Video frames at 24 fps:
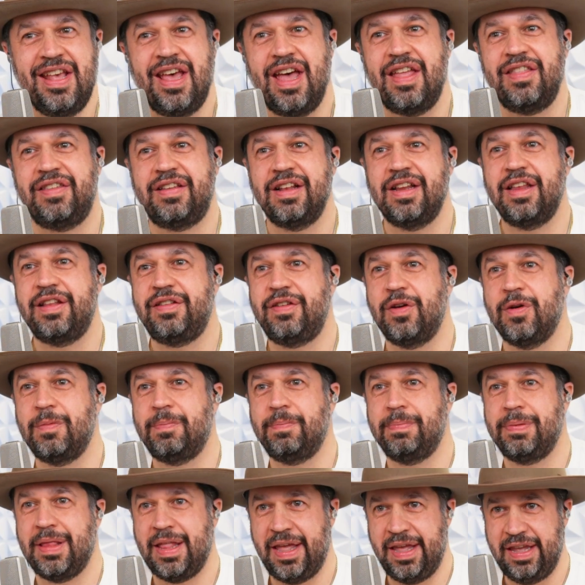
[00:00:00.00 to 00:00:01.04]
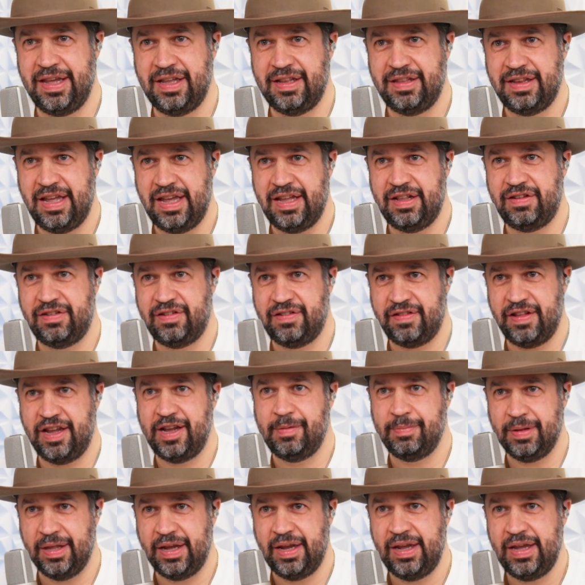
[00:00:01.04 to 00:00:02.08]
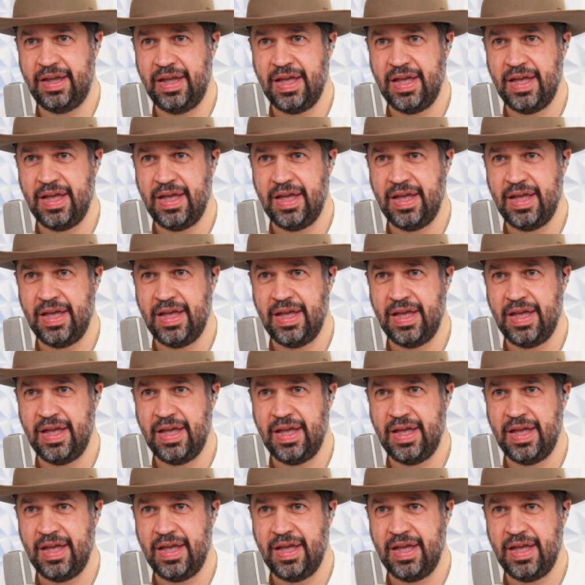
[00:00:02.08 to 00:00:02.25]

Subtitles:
And Dylan, you're playing Ned Schneebly.